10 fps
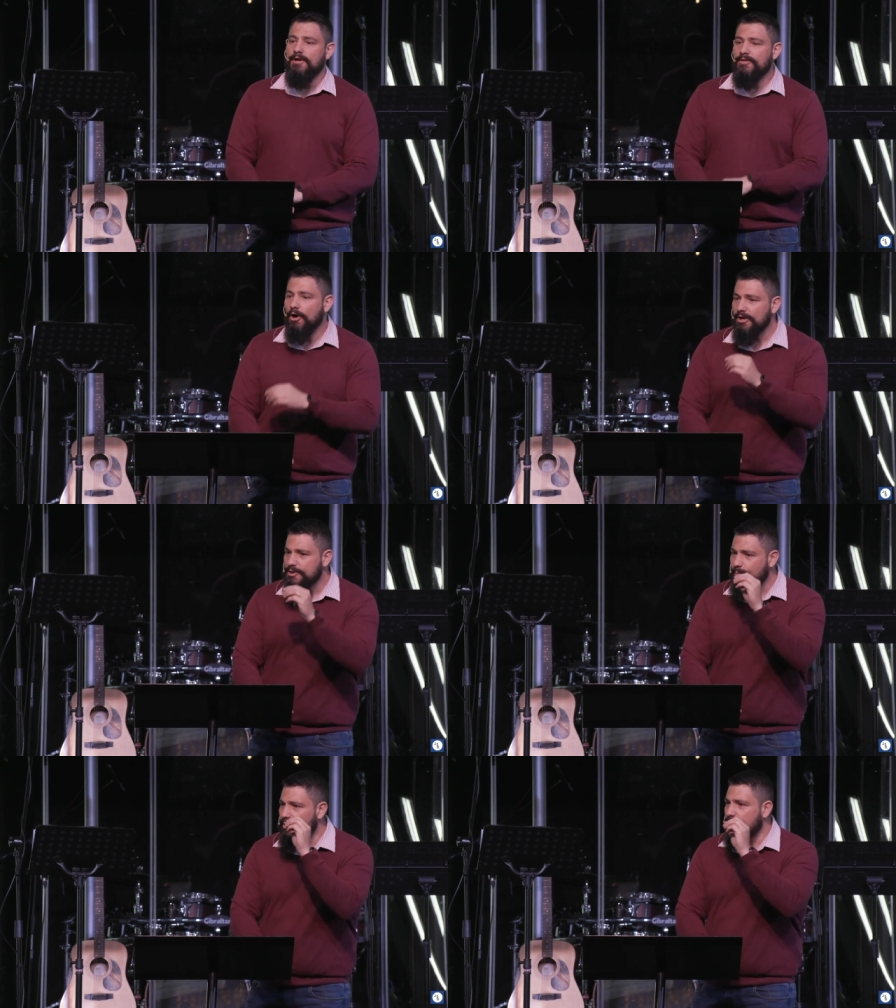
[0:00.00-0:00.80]
The Holy
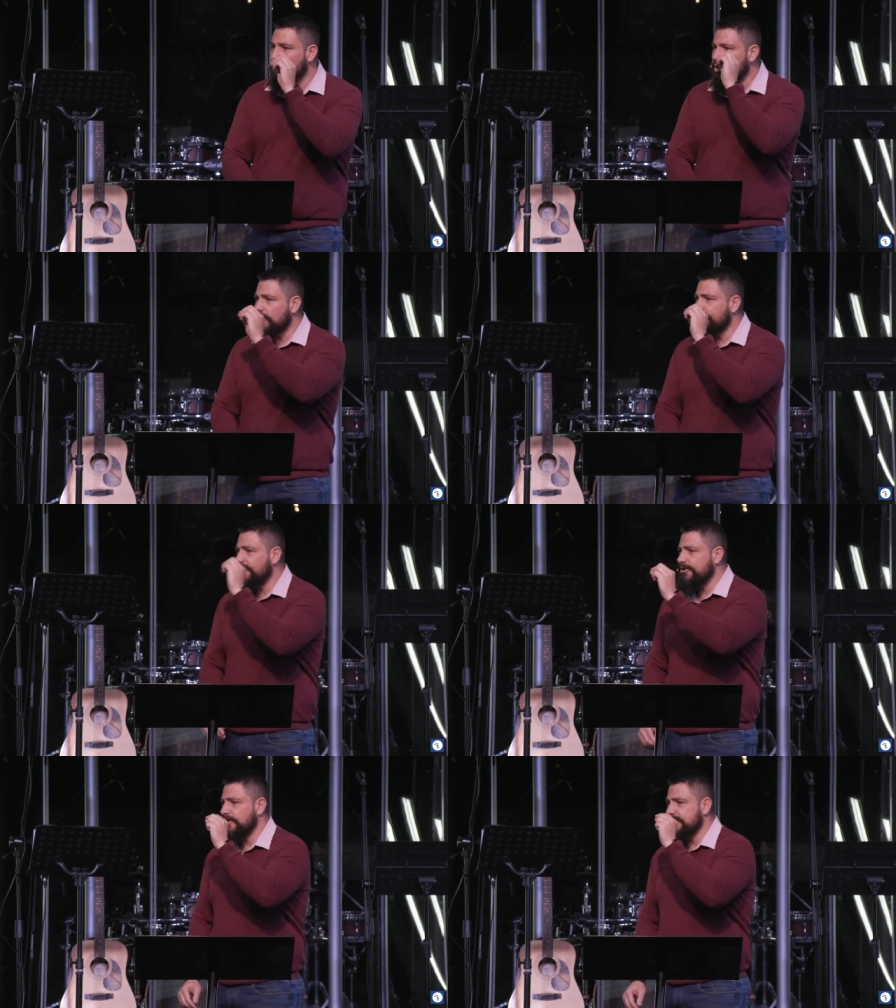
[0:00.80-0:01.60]
Spirit will
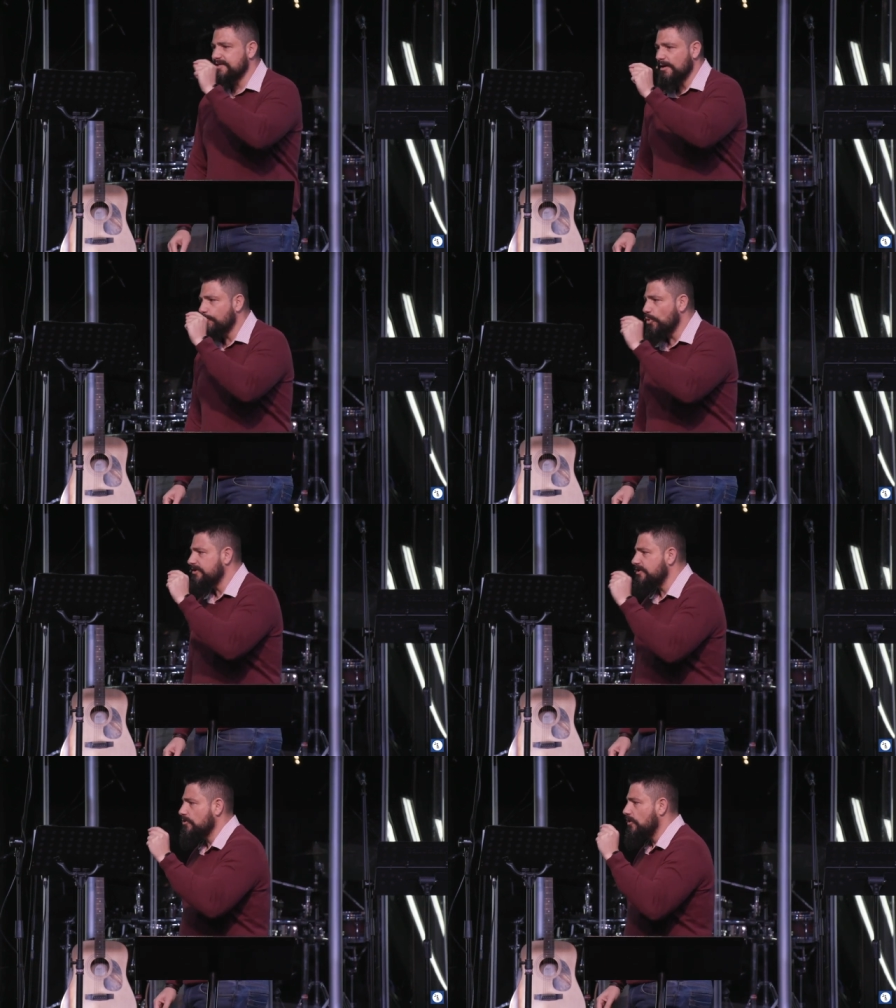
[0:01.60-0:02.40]
convict you at some
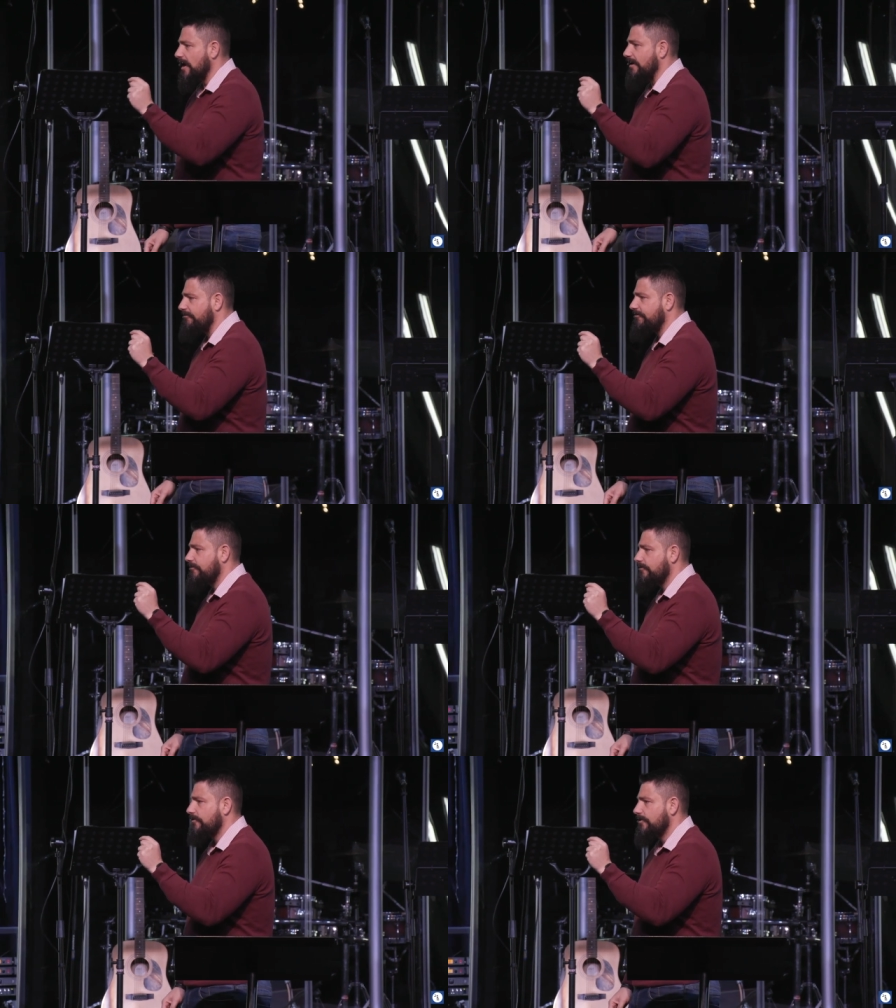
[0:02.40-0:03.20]
point in your life,
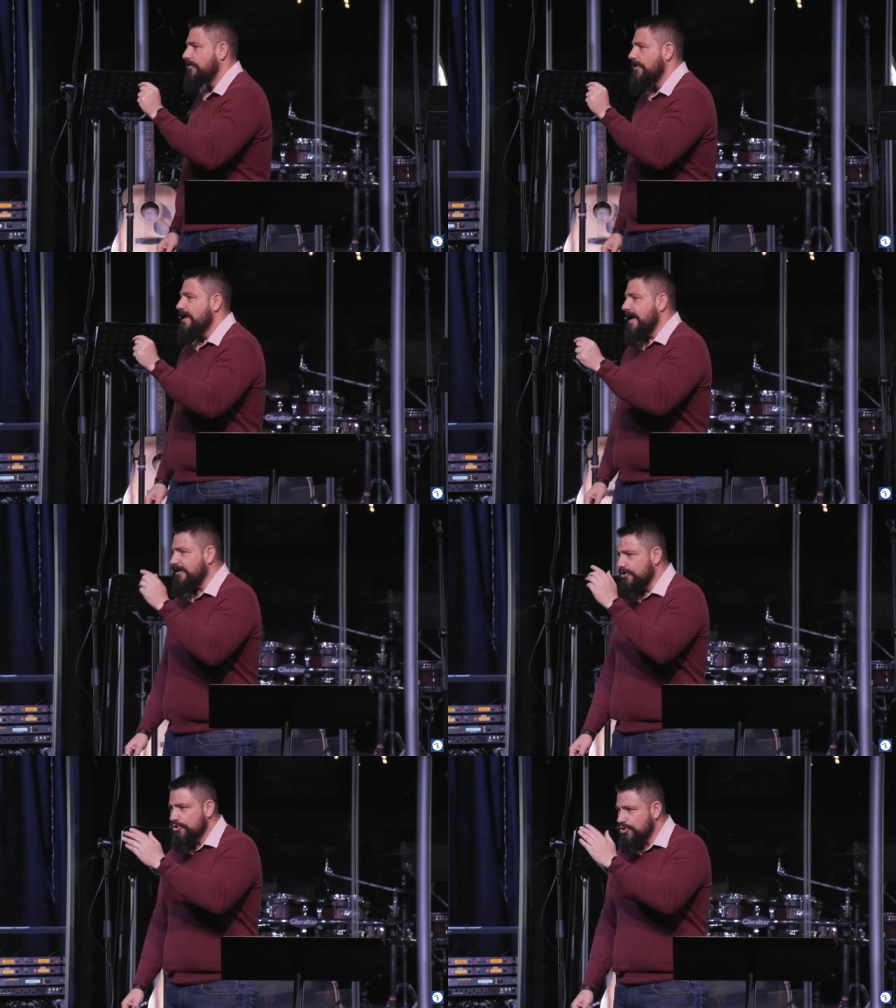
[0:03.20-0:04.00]

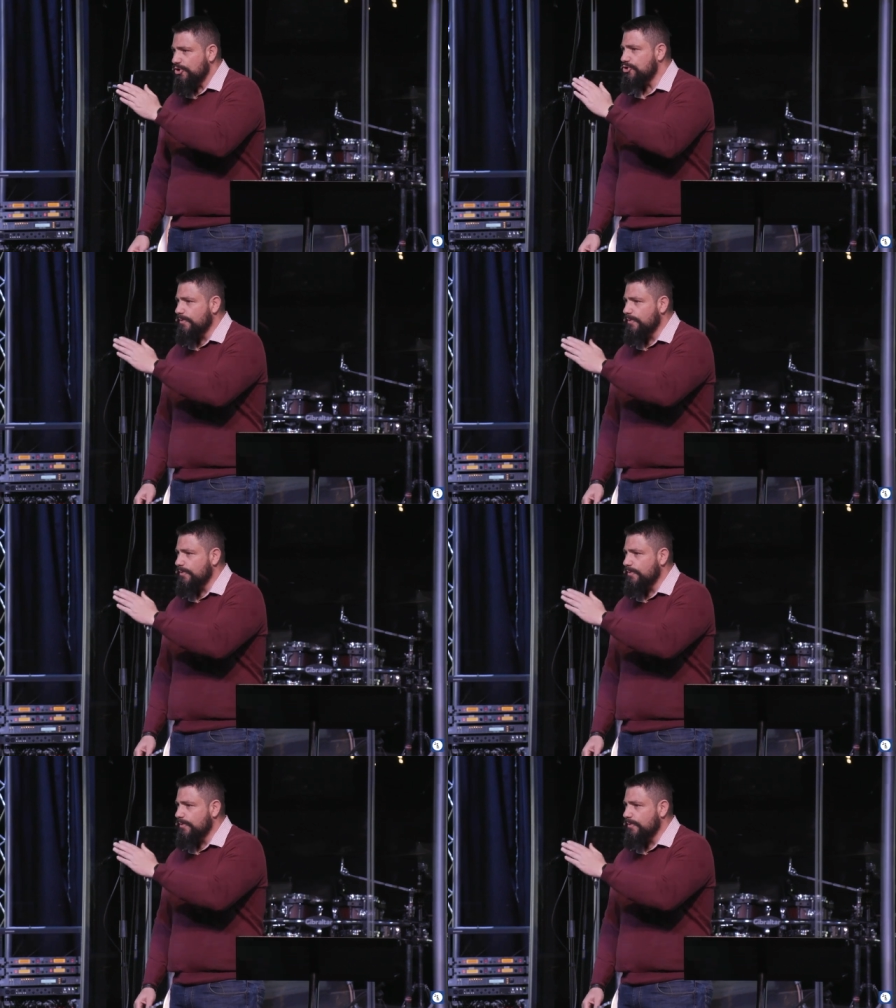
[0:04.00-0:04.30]
and you choose